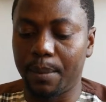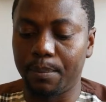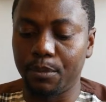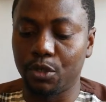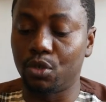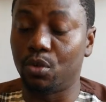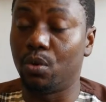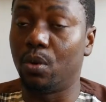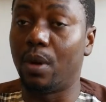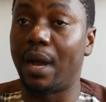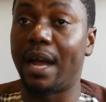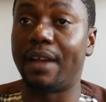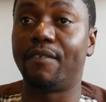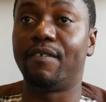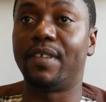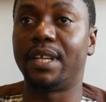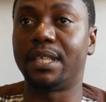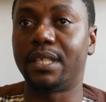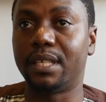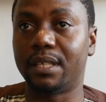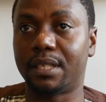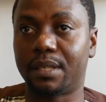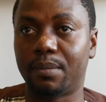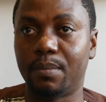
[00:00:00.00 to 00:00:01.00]
do
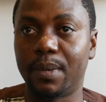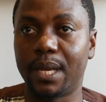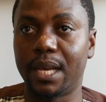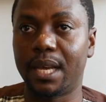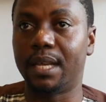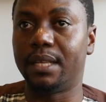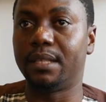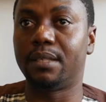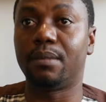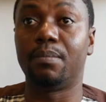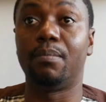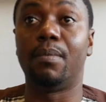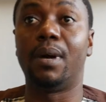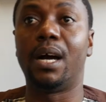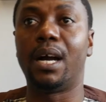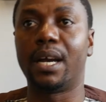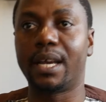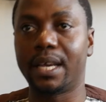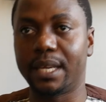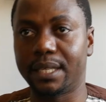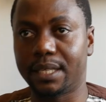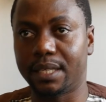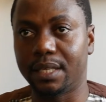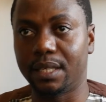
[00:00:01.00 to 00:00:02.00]
advertisement
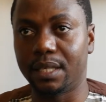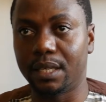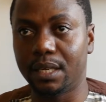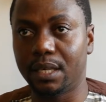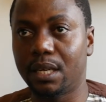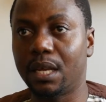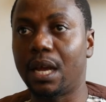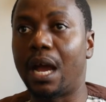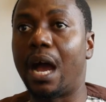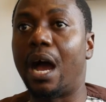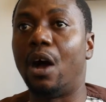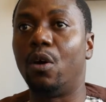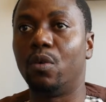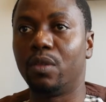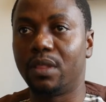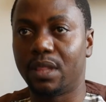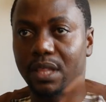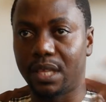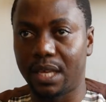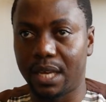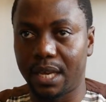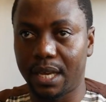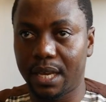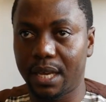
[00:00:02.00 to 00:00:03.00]
marketing out
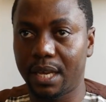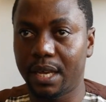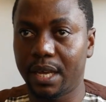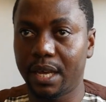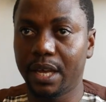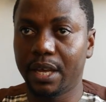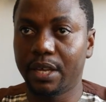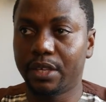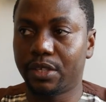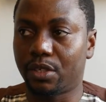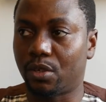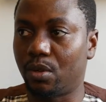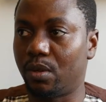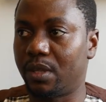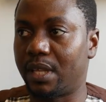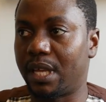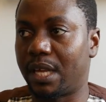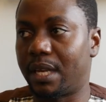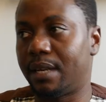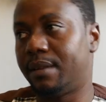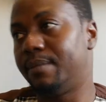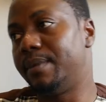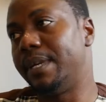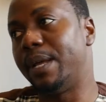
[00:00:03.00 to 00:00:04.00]
there, so
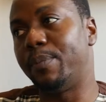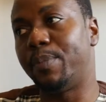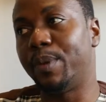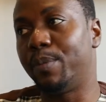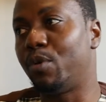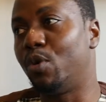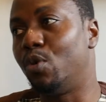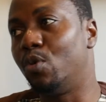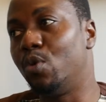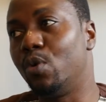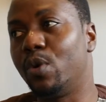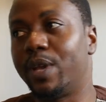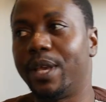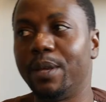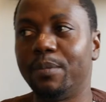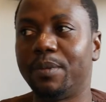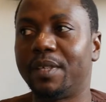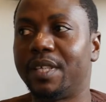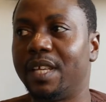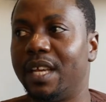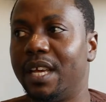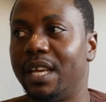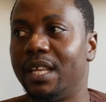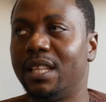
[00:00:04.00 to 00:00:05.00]
that the people who keep
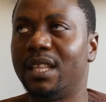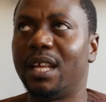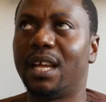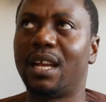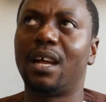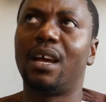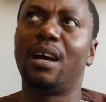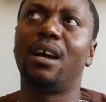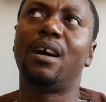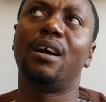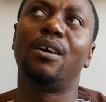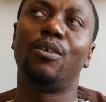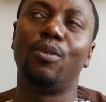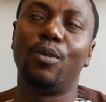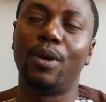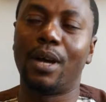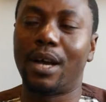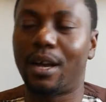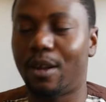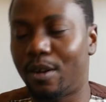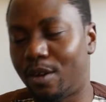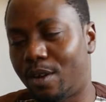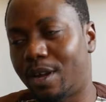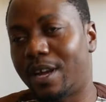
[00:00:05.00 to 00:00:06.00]
saying that, oh,
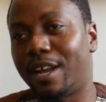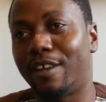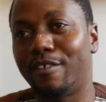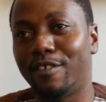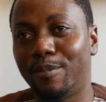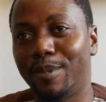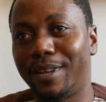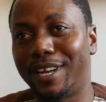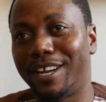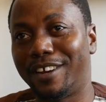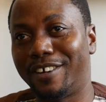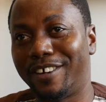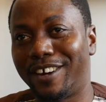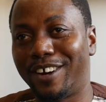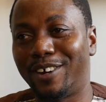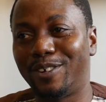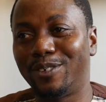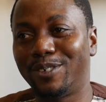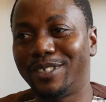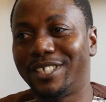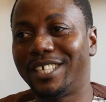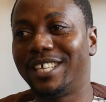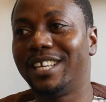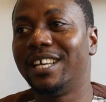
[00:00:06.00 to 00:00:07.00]
how long have you been
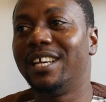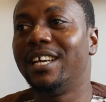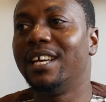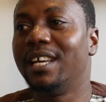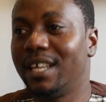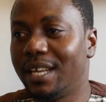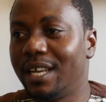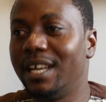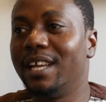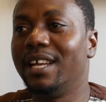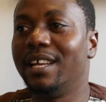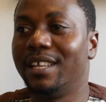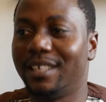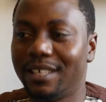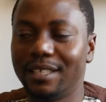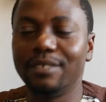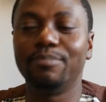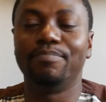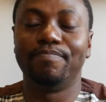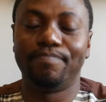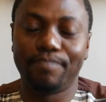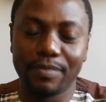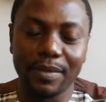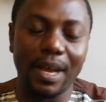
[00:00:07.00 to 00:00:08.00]
around?
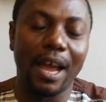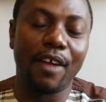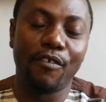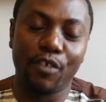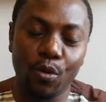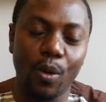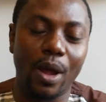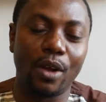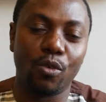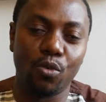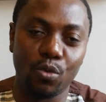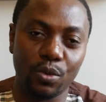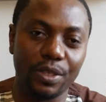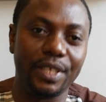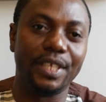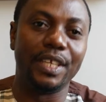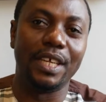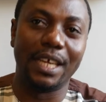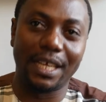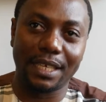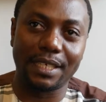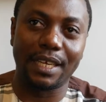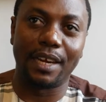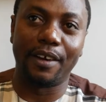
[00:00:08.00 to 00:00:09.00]
Everyone will
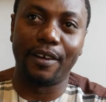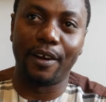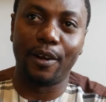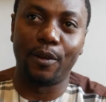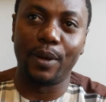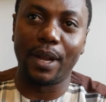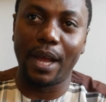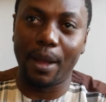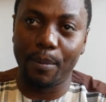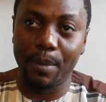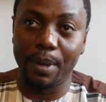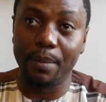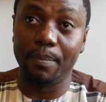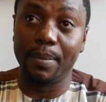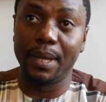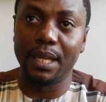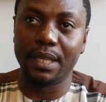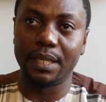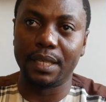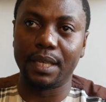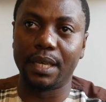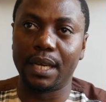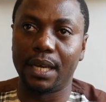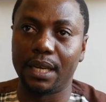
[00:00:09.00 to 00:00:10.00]
see us around, I mean,
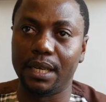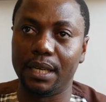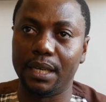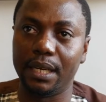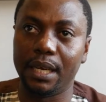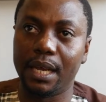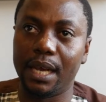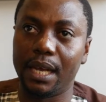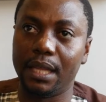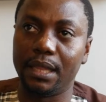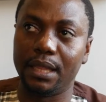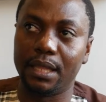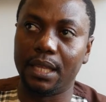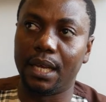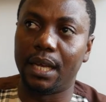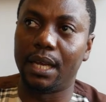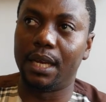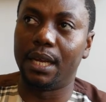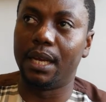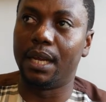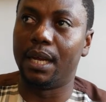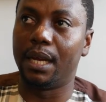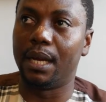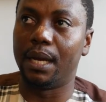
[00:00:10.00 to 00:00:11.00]
basically, and
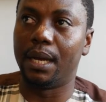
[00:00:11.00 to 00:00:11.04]
then